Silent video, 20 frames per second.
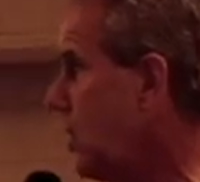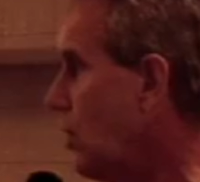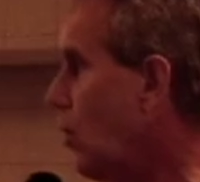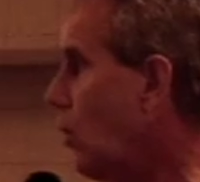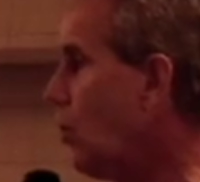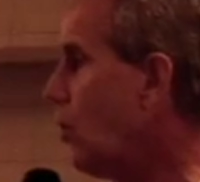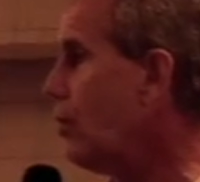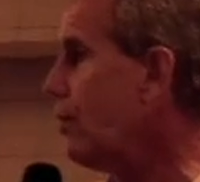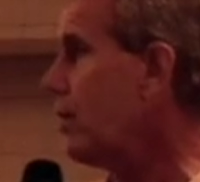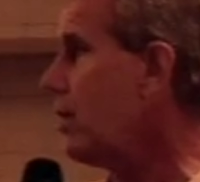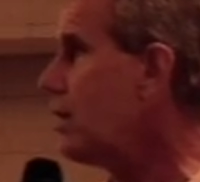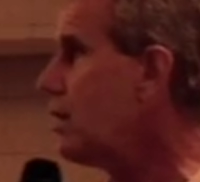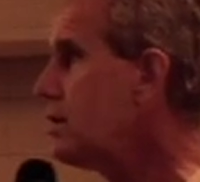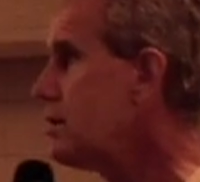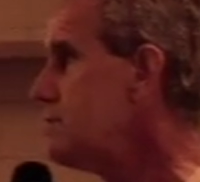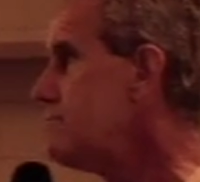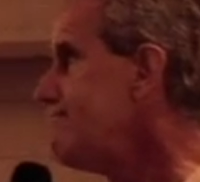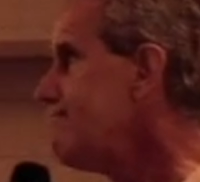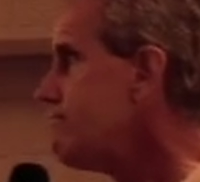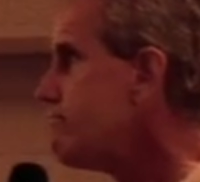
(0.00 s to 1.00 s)
or
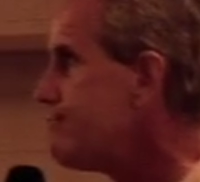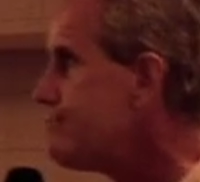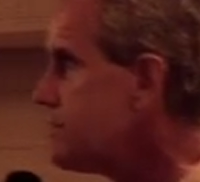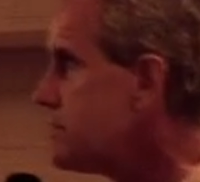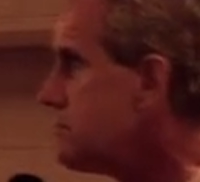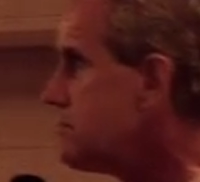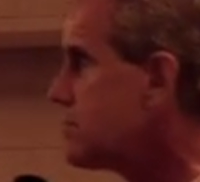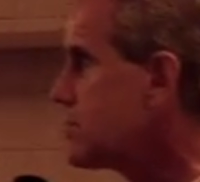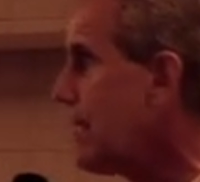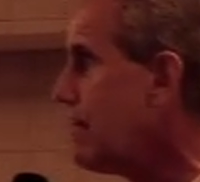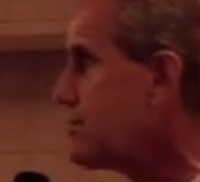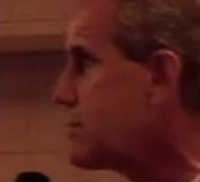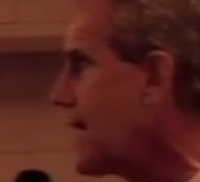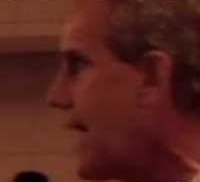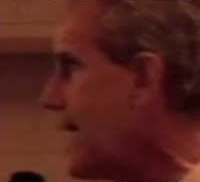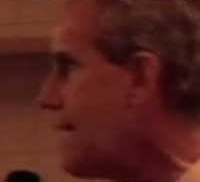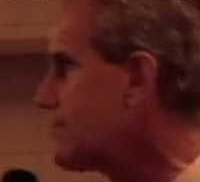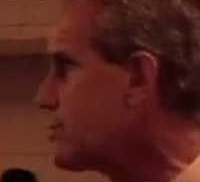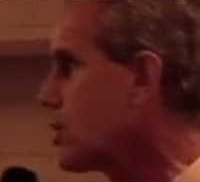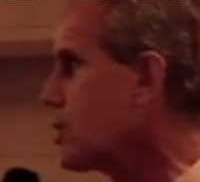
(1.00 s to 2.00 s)

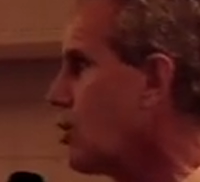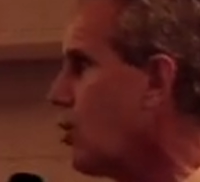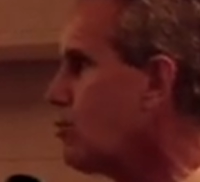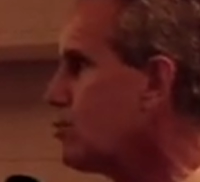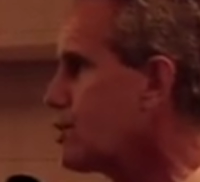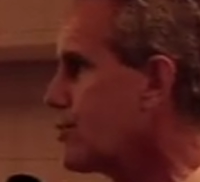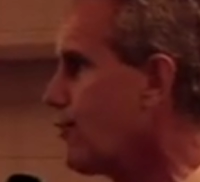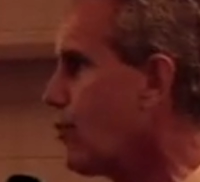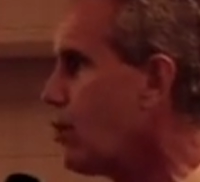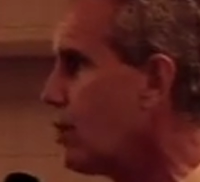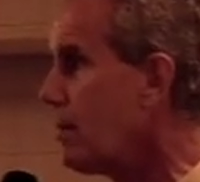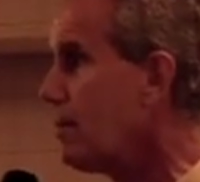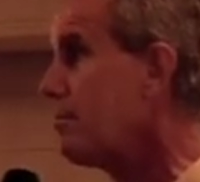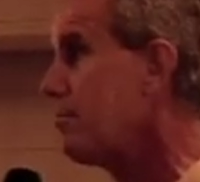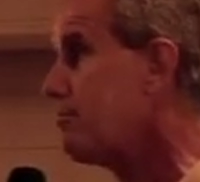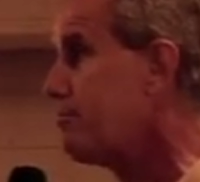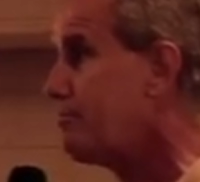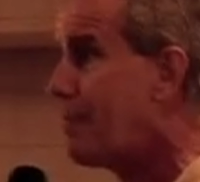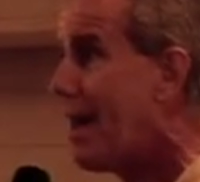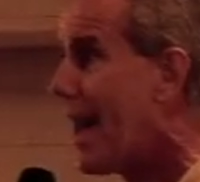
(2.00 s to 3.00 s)
sometimes a coach
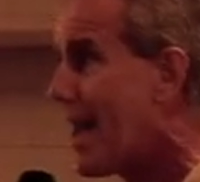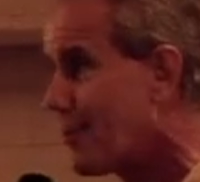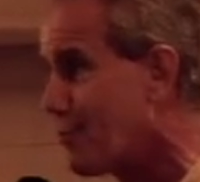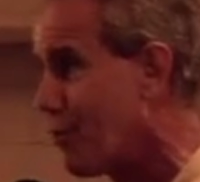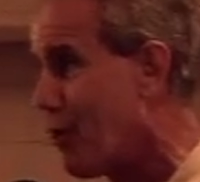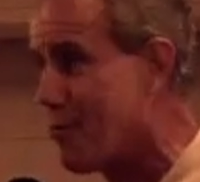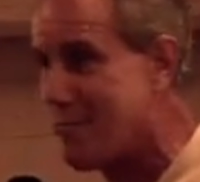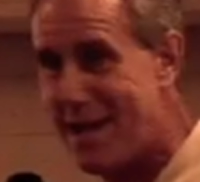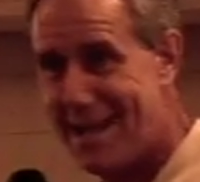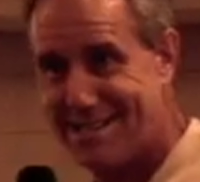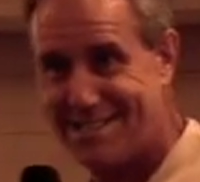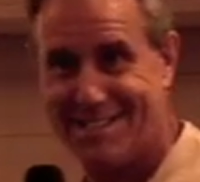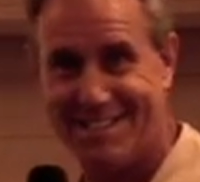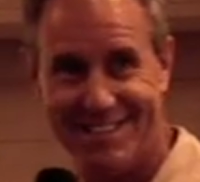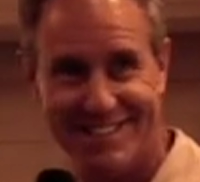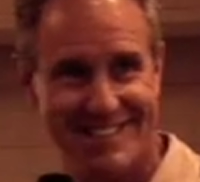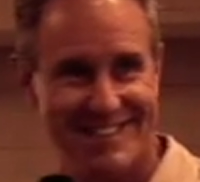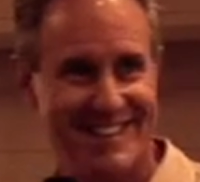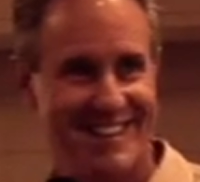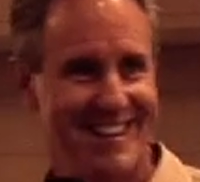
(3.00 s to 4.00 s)
for bad
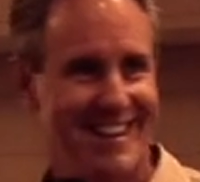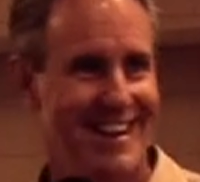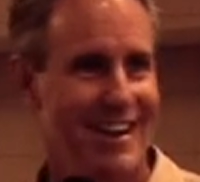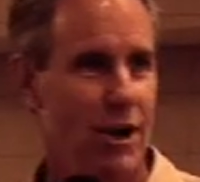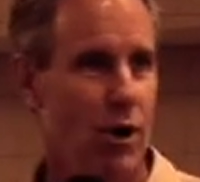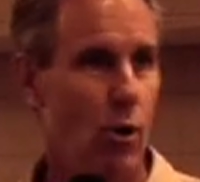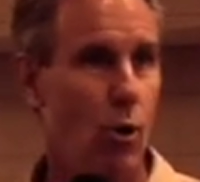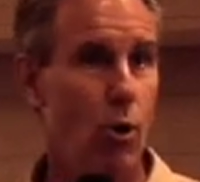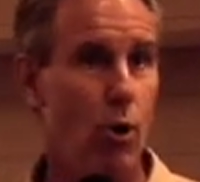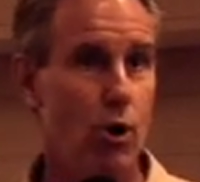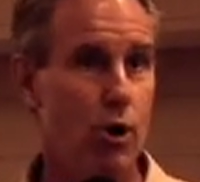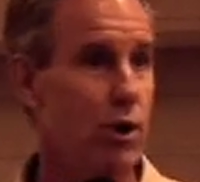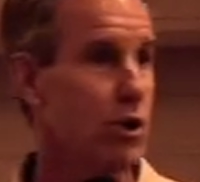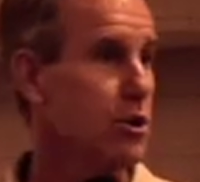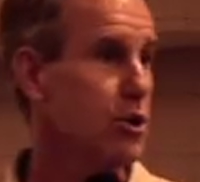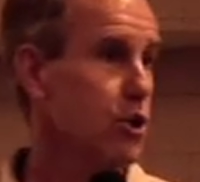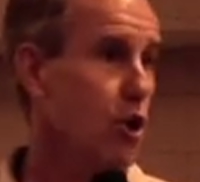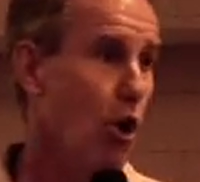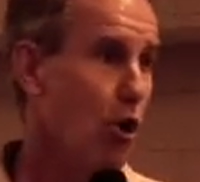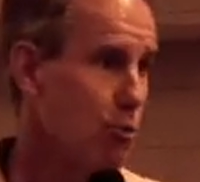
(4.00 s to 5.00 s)
romances, or
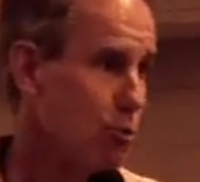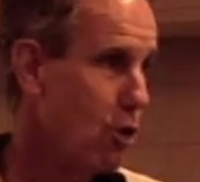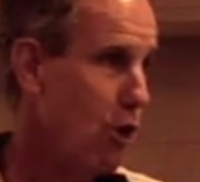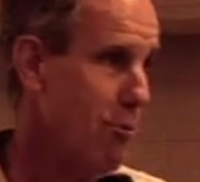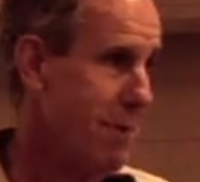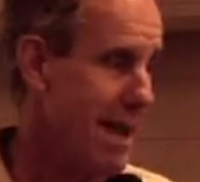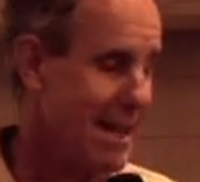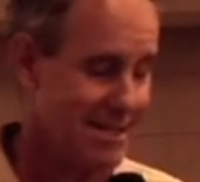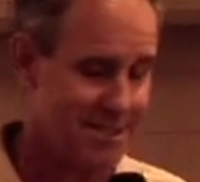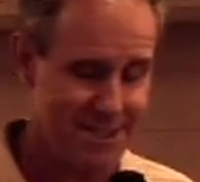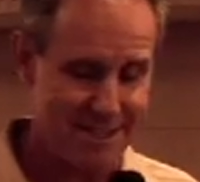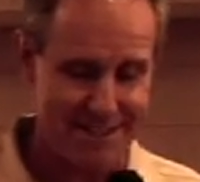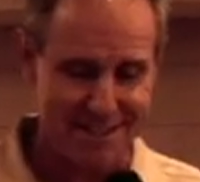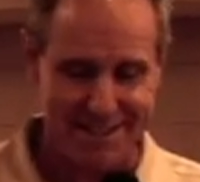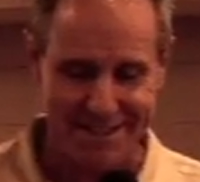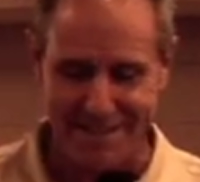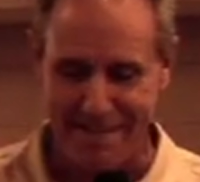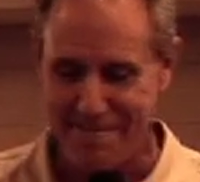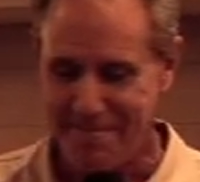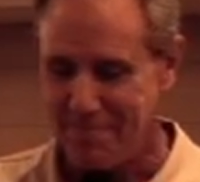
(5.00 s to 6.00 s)
no
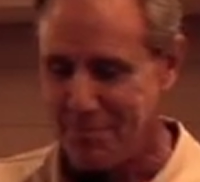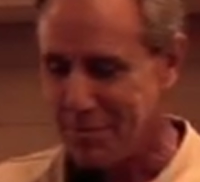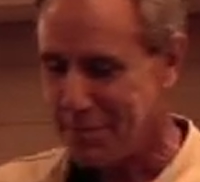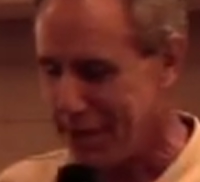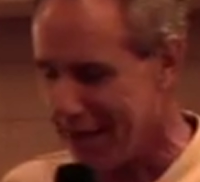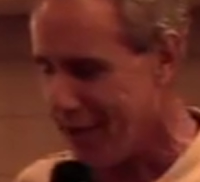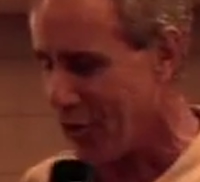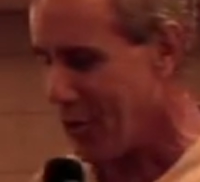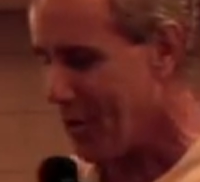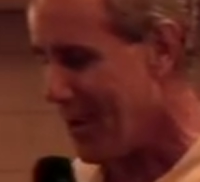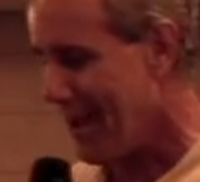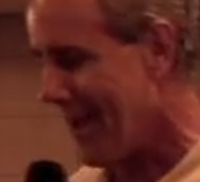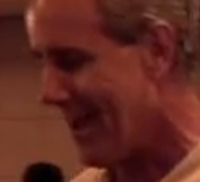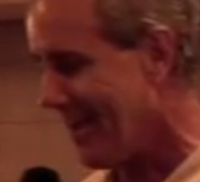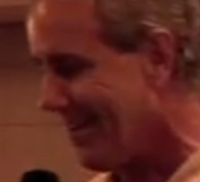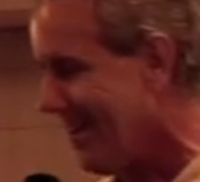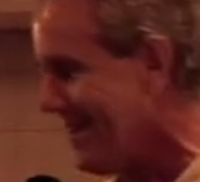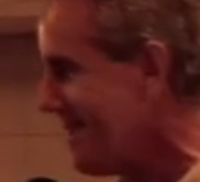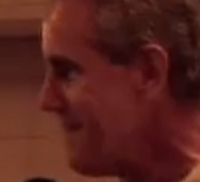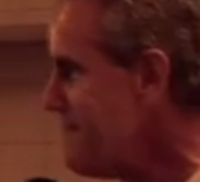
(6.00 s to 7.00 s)
romances. But either
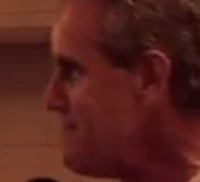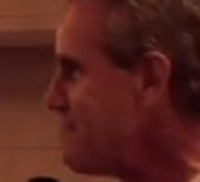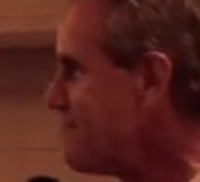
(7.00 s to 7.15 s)
way,